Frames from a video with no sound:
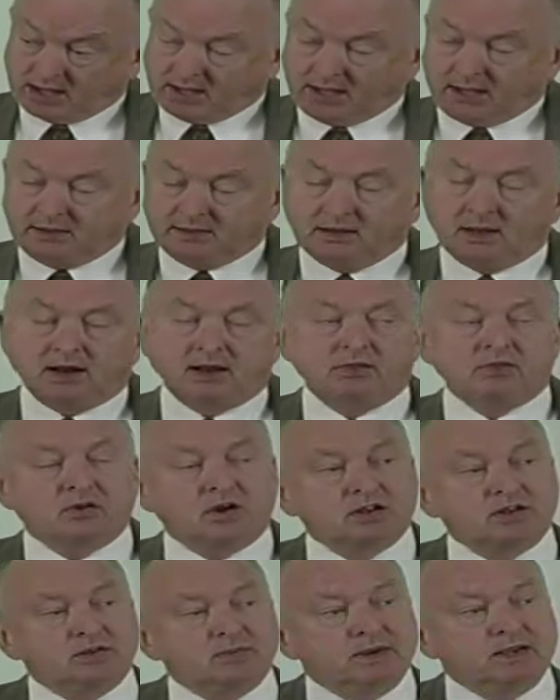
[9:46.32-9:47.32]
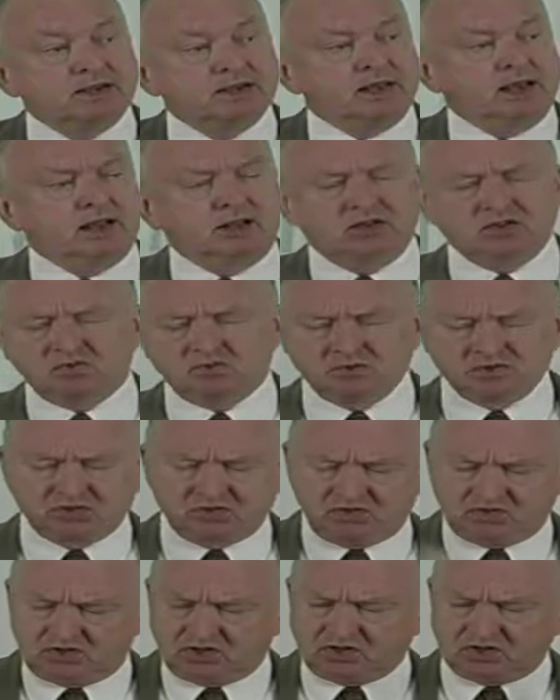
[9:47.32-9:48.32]
And then I thought to myself, and this was
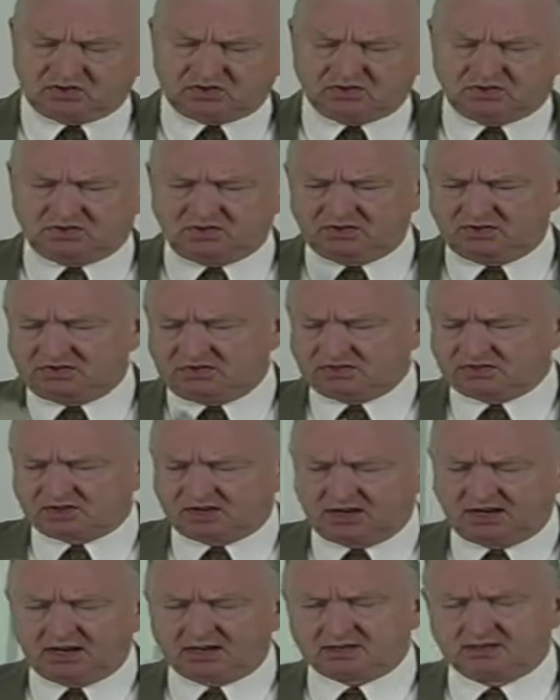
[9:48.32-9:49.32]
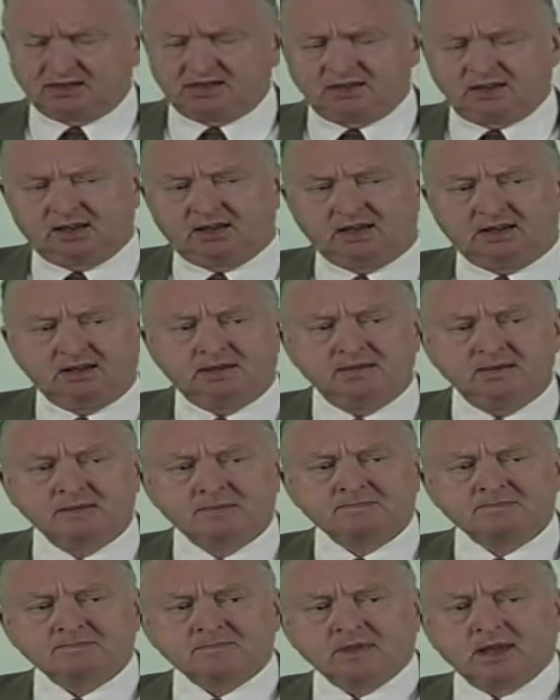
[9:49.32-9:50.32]
just disconnected thinking,
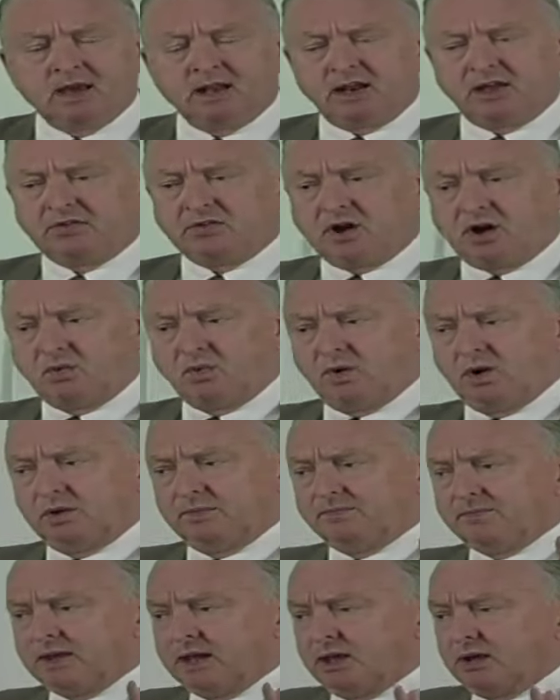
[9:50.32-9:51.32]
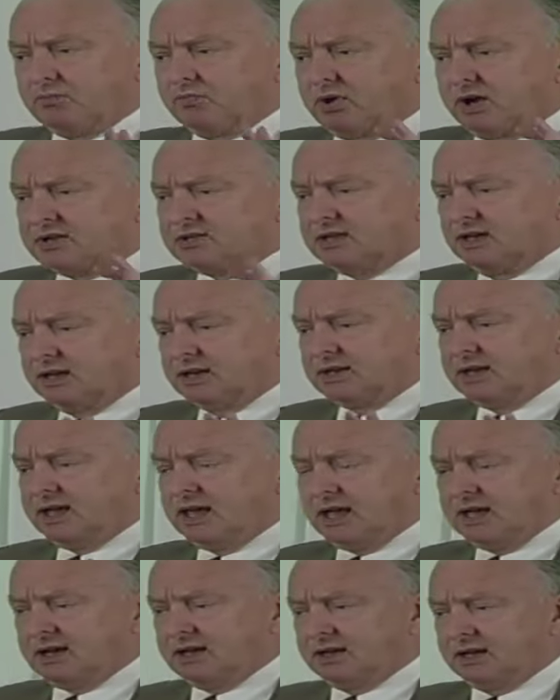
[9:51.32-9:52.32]
and I thought, well, President
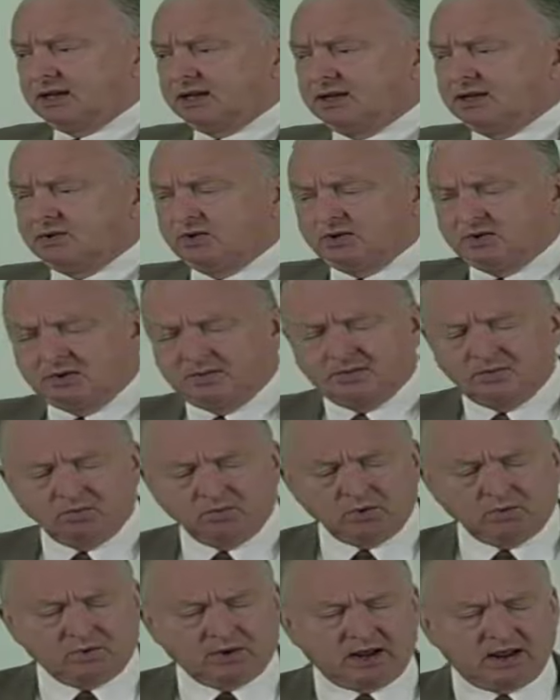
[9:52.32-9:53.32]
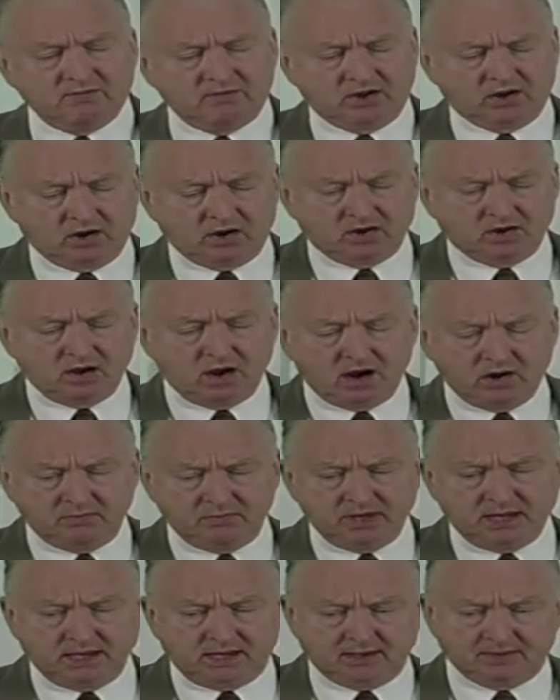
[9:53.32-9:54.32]
Kennedy, we were having our
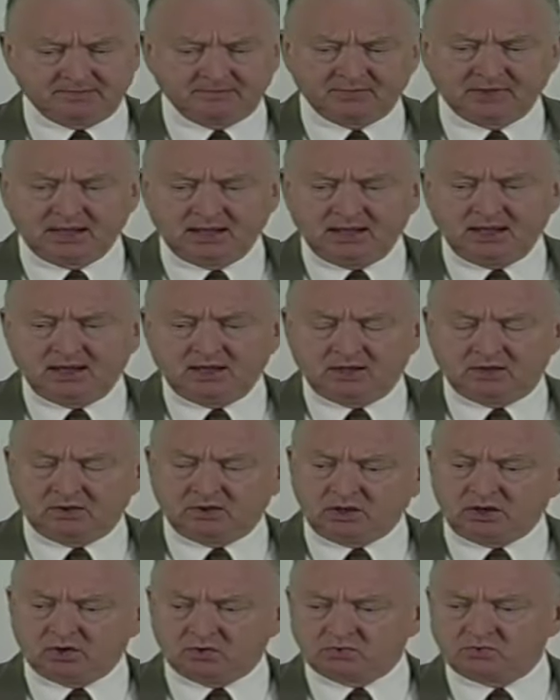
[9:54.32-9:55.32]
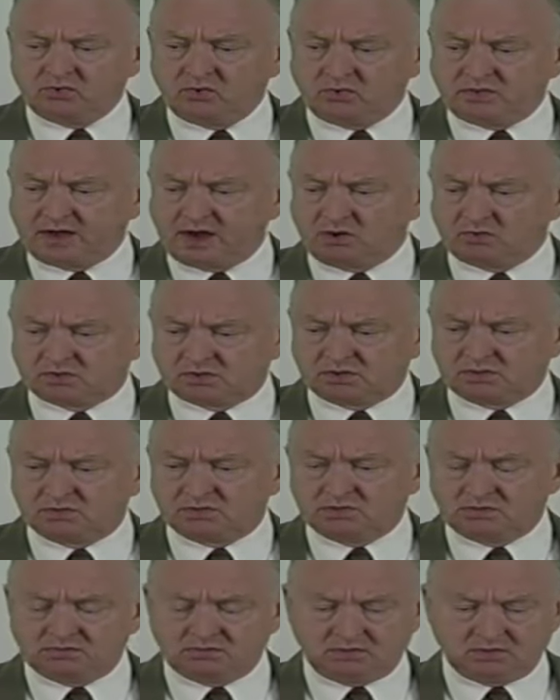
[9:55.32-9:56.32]
meeting in the year 2000.
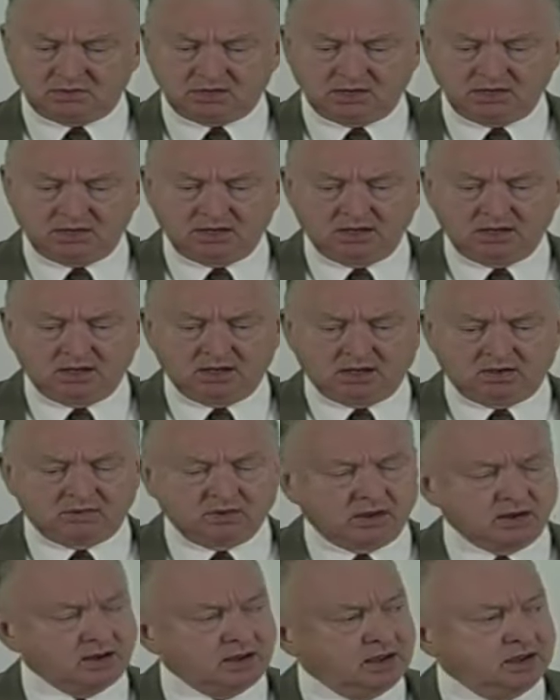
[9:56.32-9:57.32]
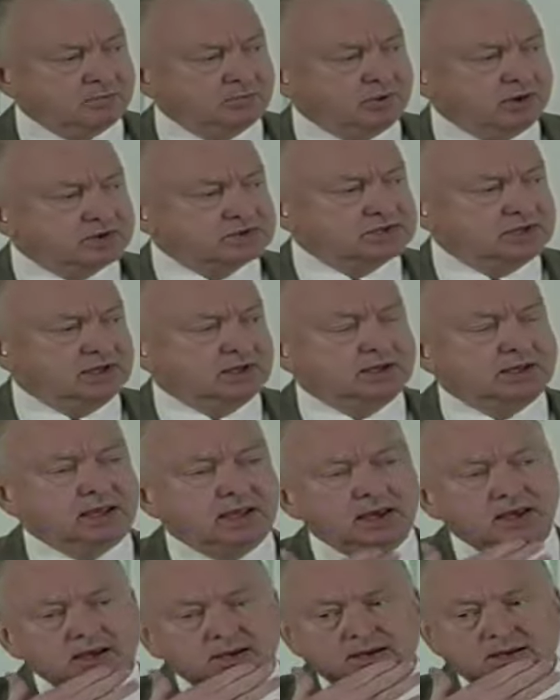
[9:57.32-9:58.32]
And I thought, President
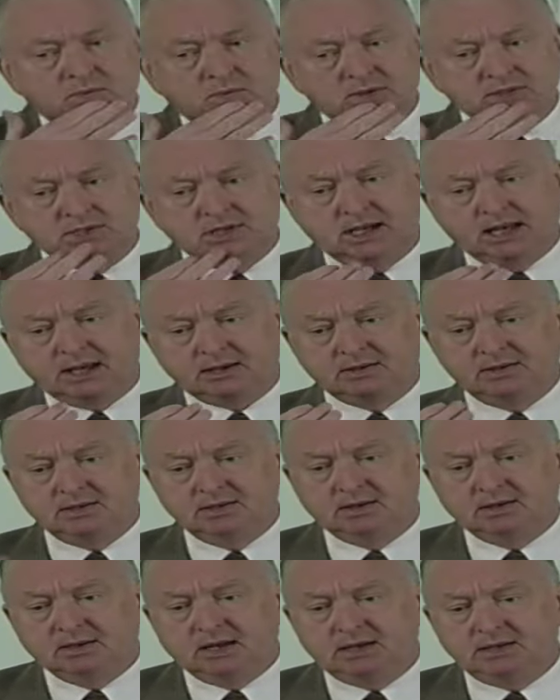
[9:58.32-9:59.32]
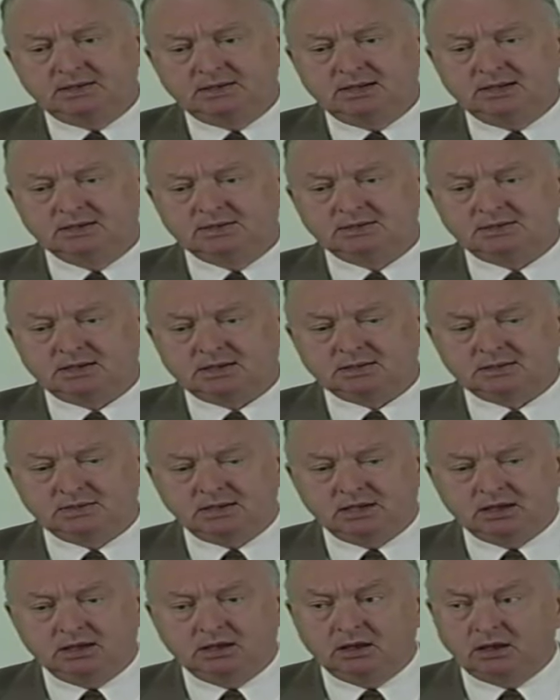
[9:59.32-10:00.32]
Kennedy was elected in
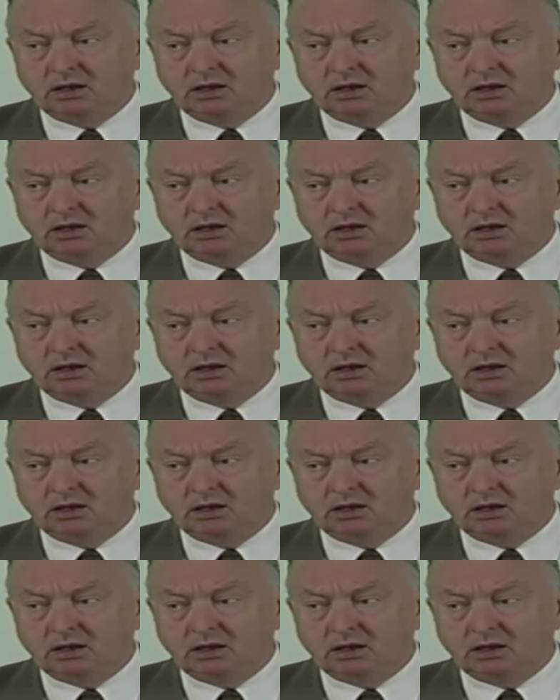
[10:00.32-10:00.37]
1960.